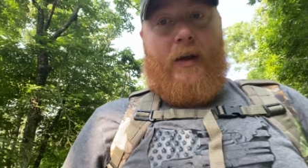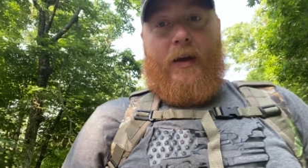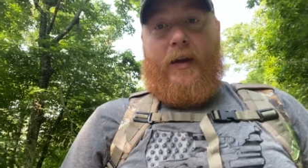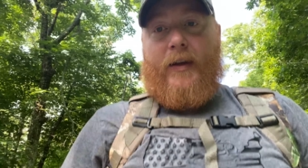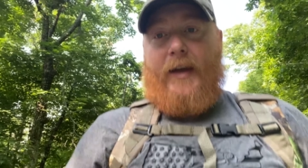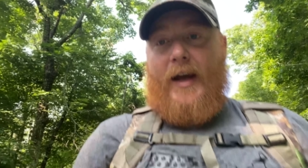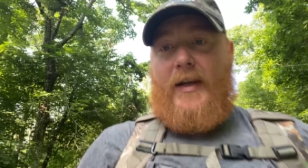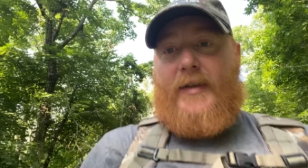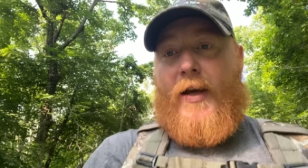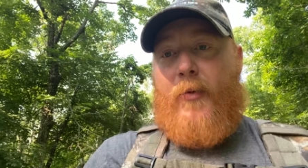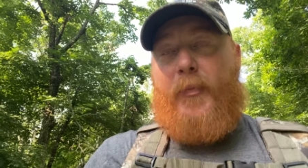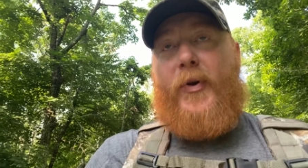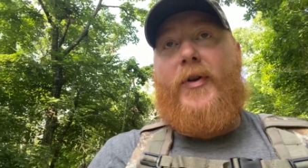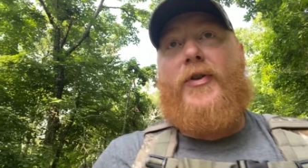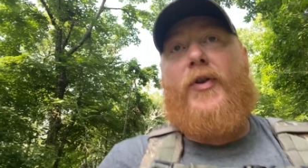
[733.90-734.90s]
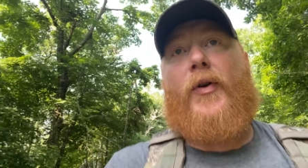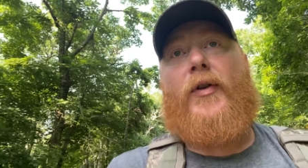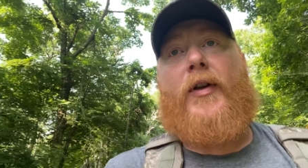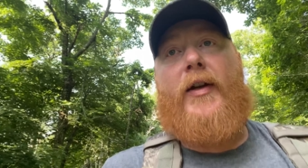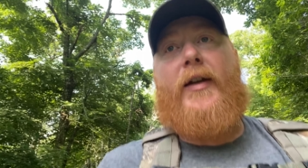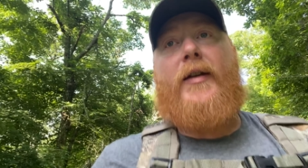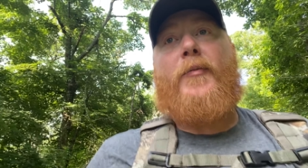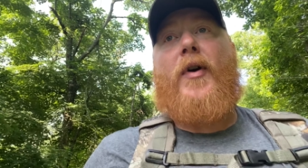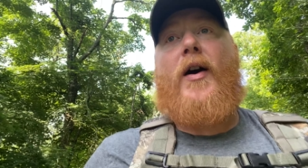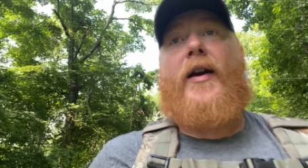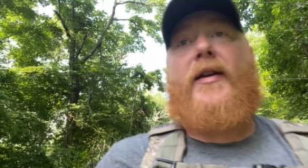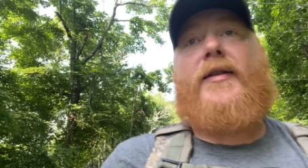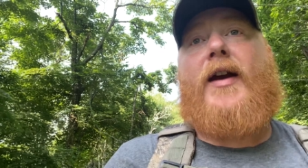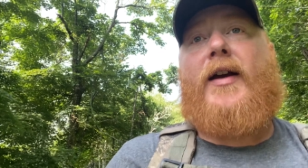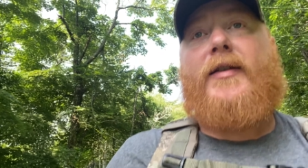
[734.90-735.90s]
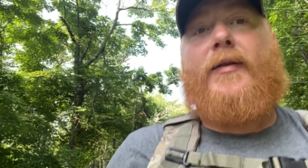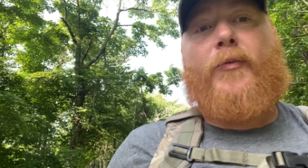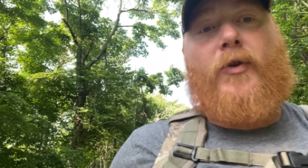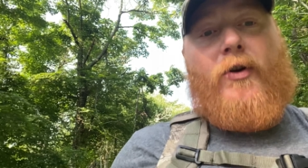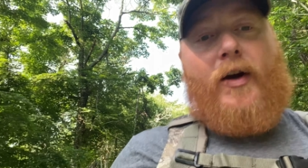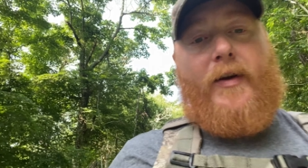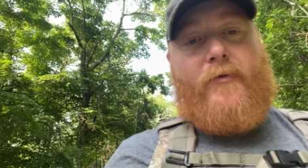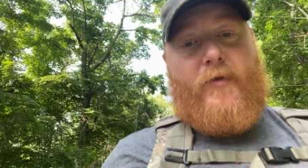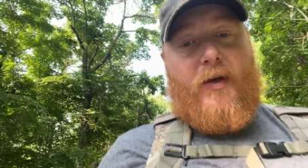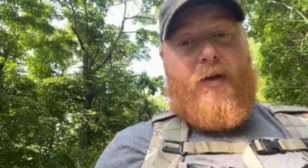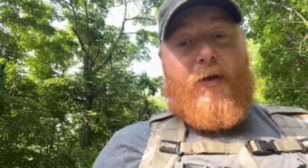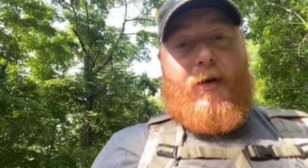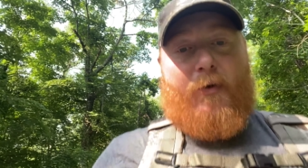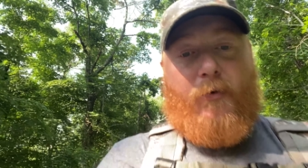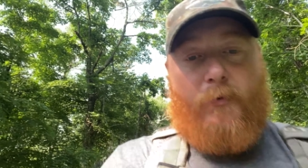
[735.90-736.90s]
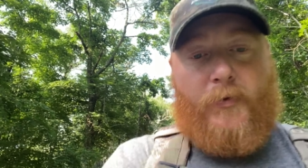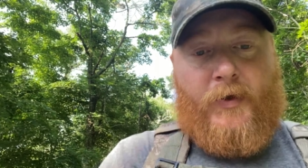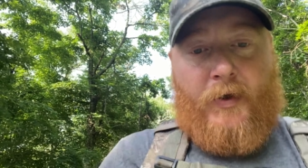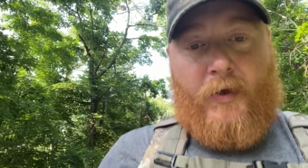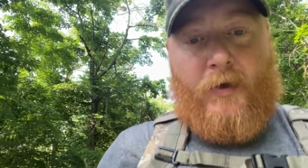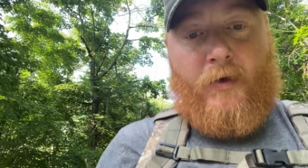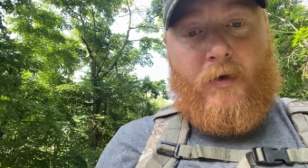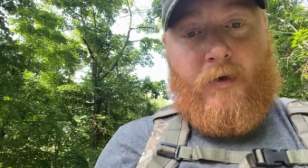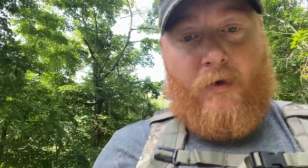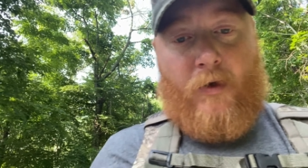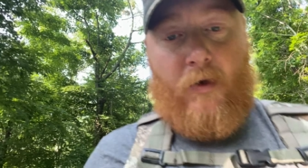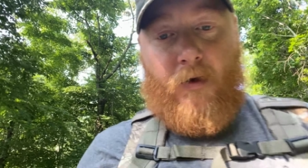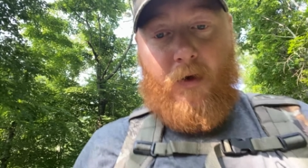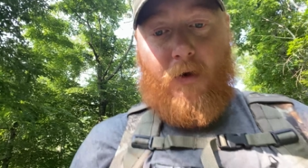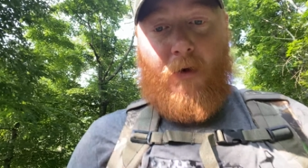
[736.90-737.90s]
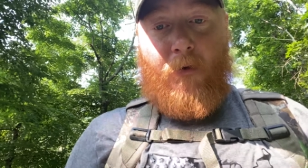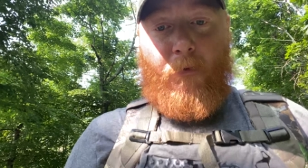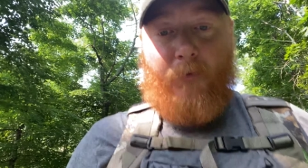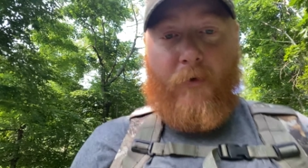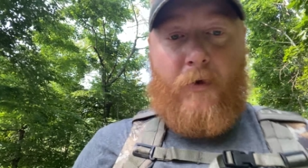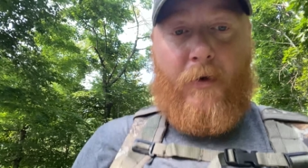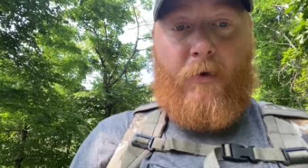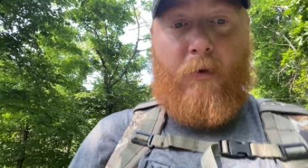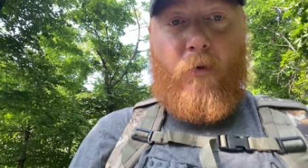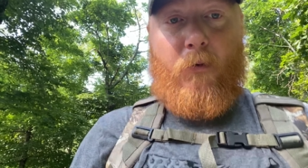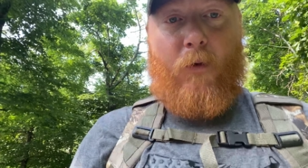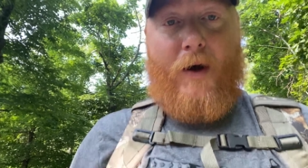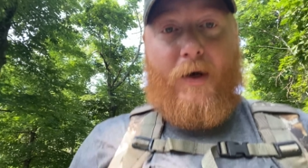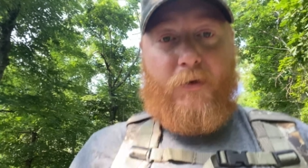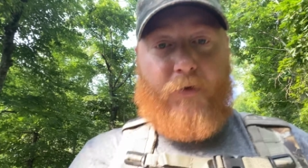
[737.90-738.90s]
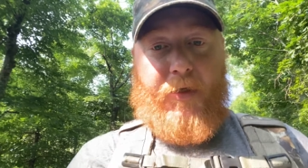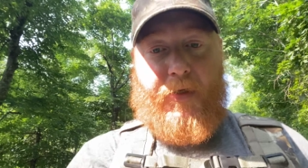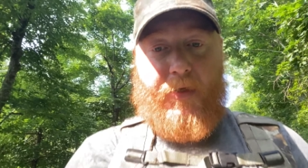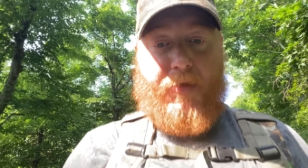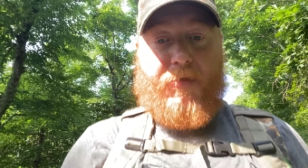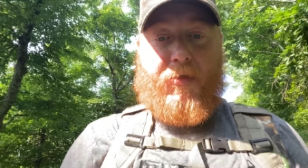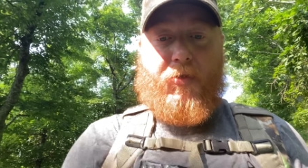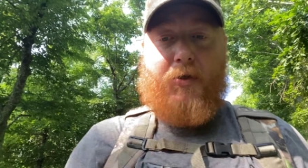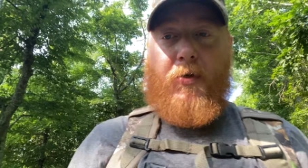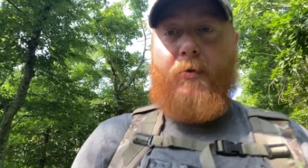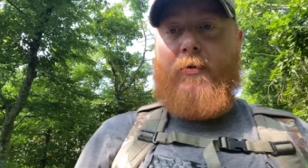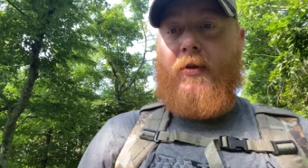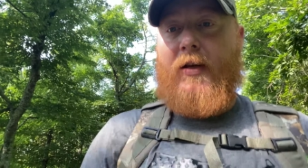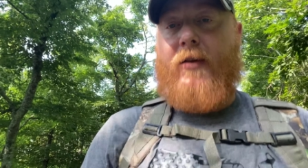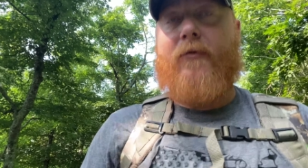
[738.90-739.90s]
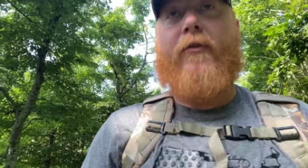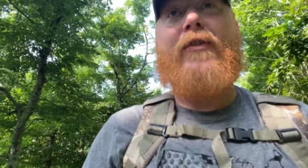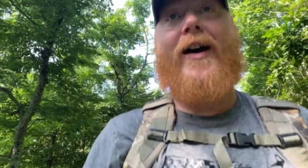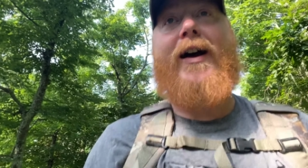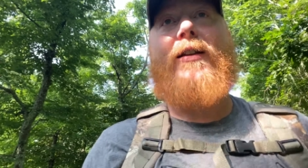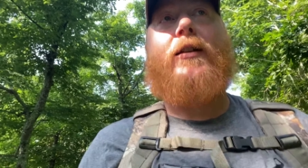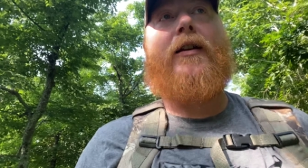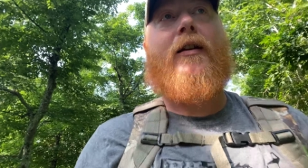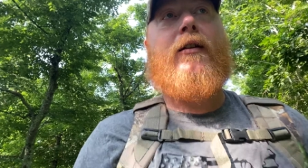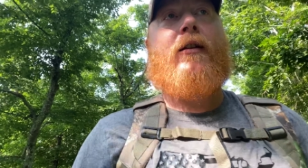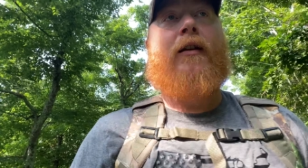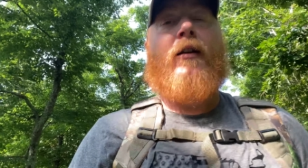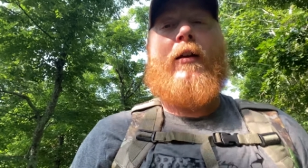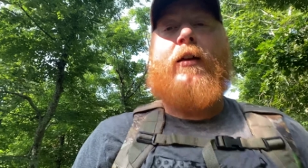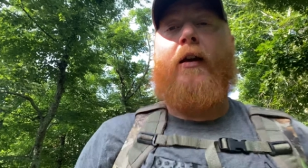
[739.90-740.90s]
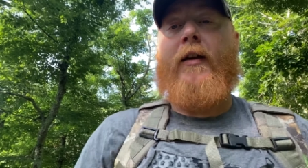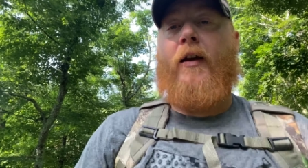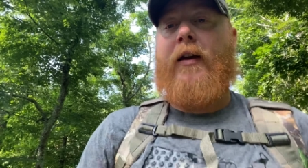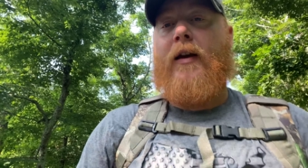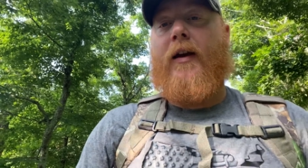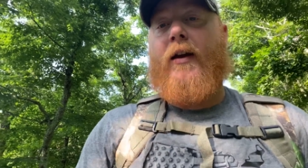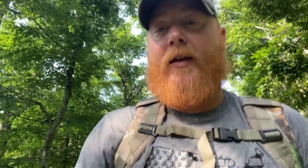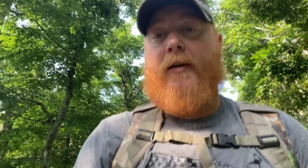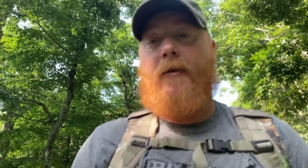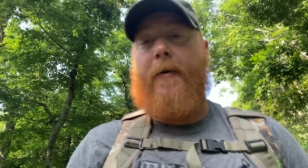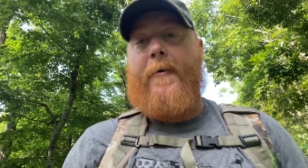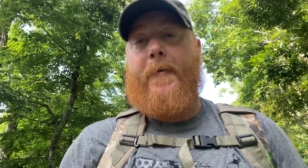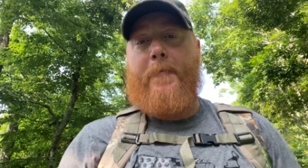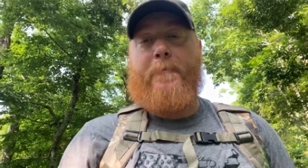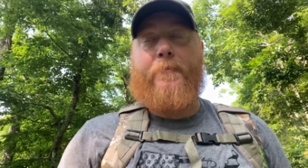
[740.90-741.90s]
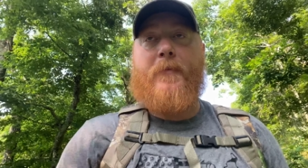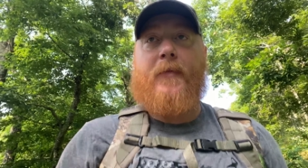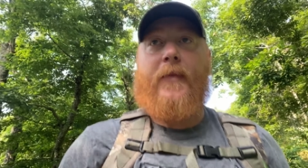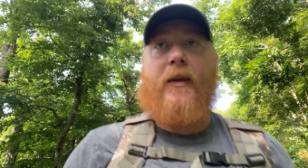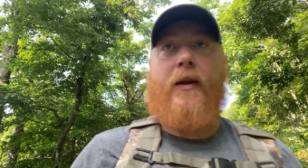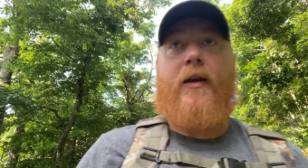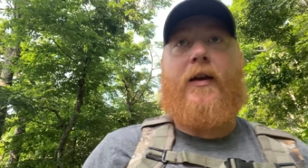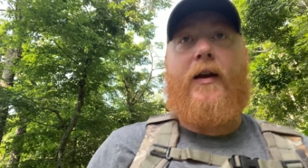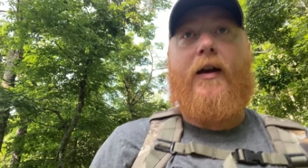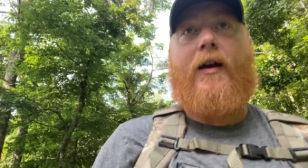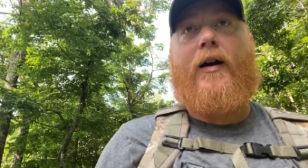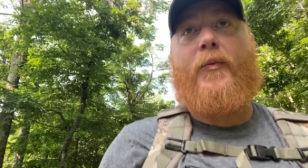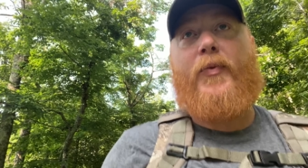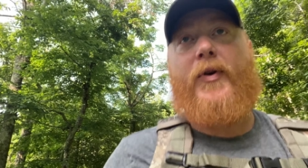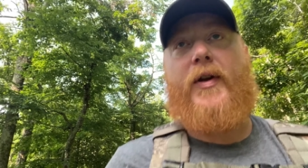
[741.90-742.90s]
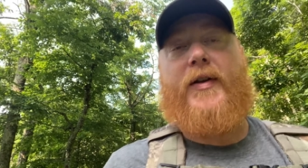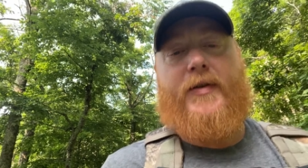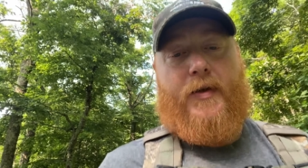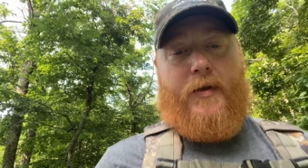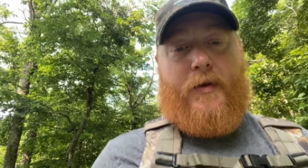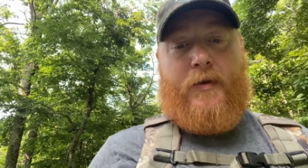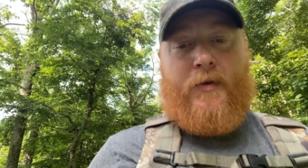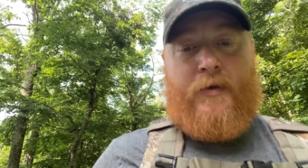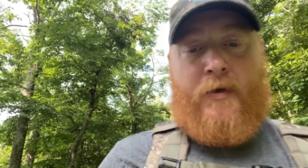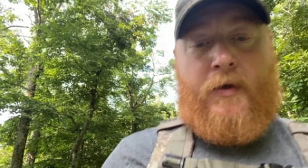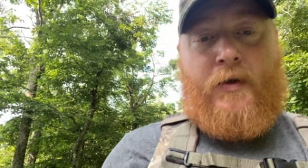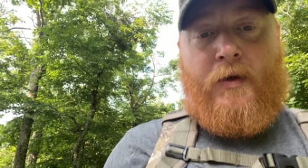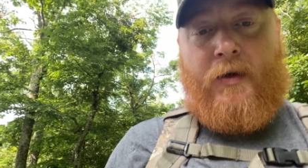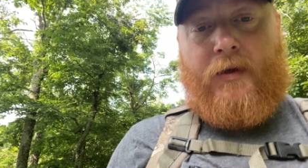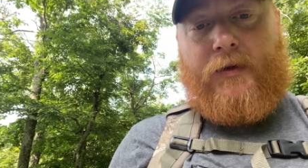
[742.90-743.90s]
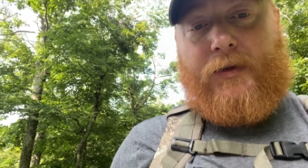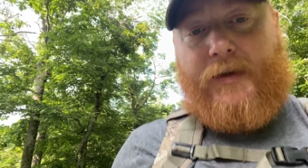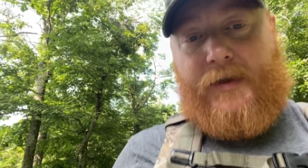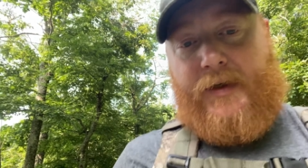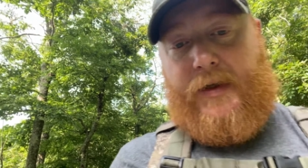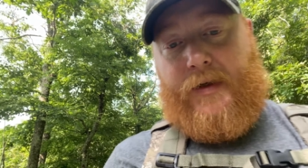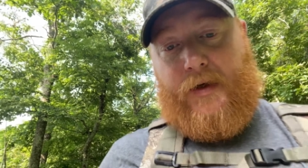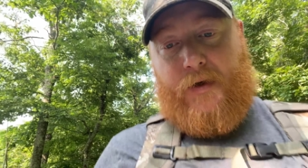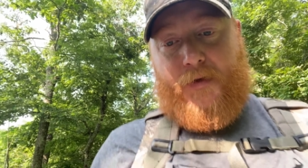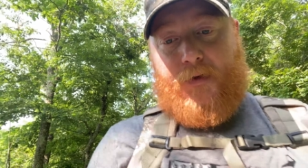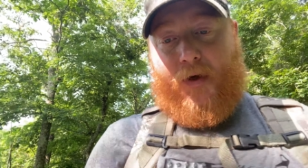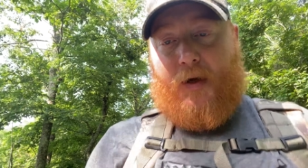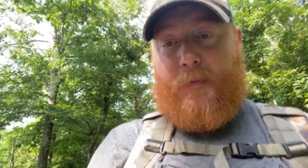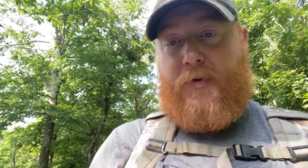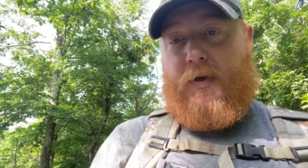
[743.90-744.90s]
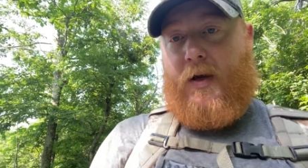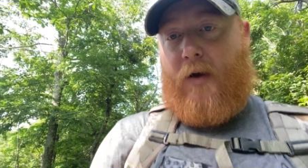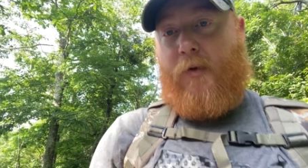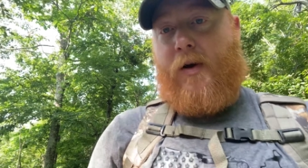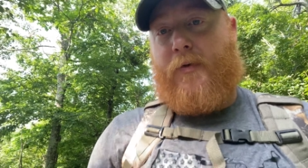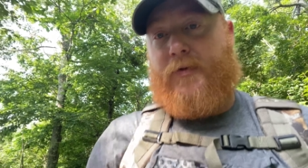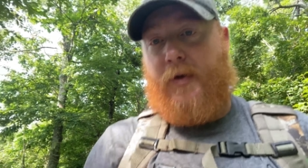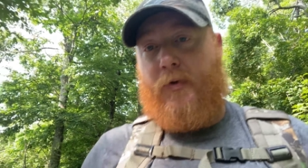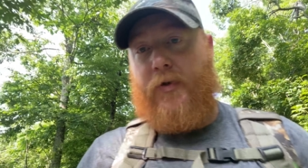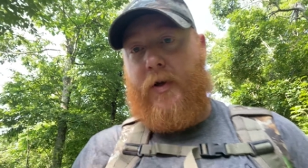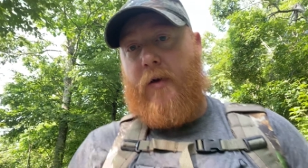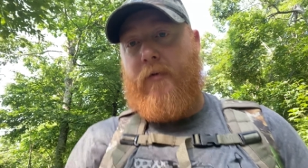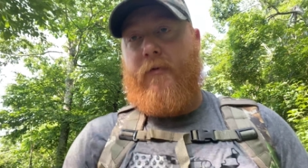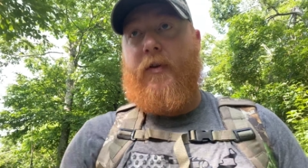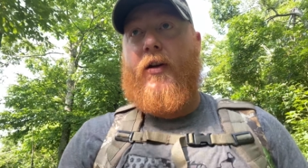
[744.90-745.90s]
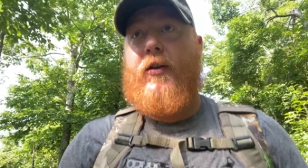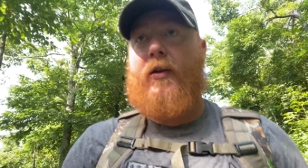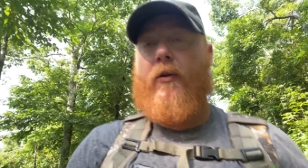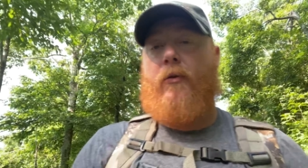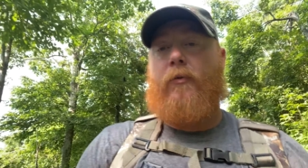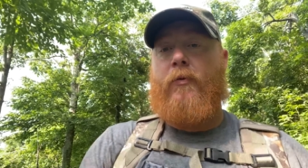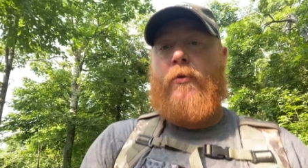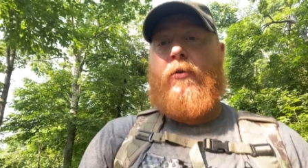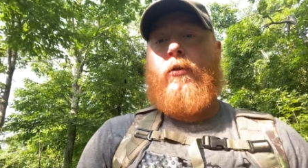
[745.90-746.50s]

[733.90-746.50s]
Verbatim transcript: And guys, I'll put you a link. Mike's got some great videos on wild lettuce and using it and finding it, and I'll put us a link in the description. I'll also show the video